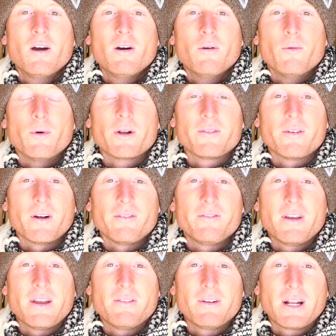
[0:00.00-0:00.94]
One of our
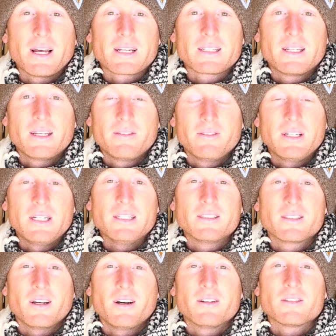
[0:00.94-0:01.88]
favorite
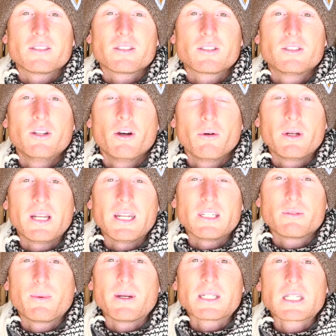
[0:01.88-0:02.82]
activities on a snowy day,
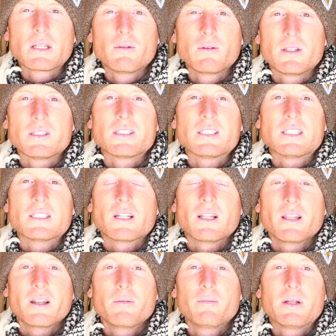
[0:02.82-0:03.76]
especially when there's just a
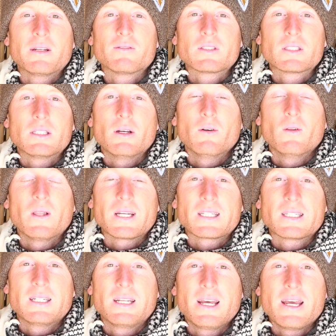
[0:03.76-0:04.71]
little bit of snow
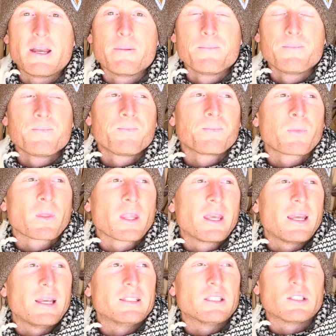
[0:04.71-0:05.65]
like today,
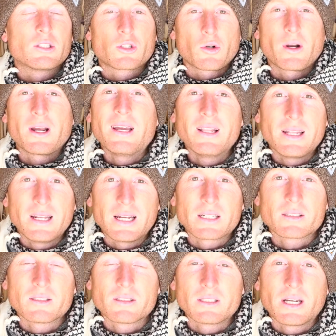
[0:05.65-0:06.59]
is a trailing
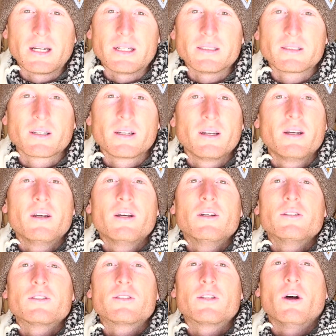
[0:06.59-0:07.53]
exercise.
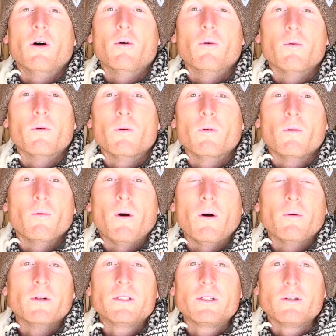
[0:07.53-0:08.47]
So
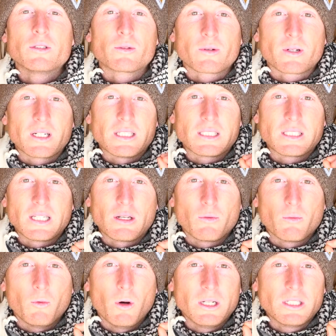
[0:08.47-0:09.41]
what we'll do is we're going to
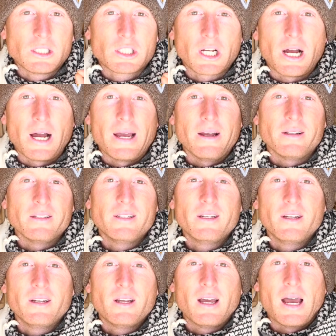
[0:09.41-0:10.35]
send one child
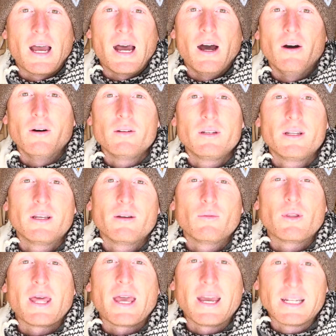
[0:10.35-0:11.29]
out
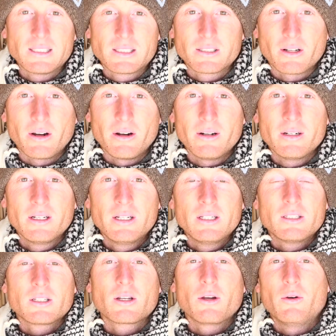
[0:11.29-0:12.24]
with a head start
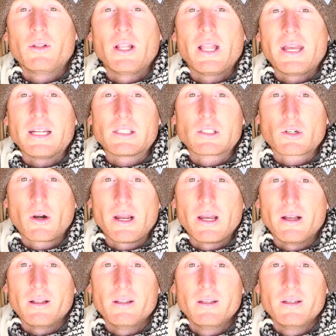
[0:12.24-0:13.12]
to go and lay a trail.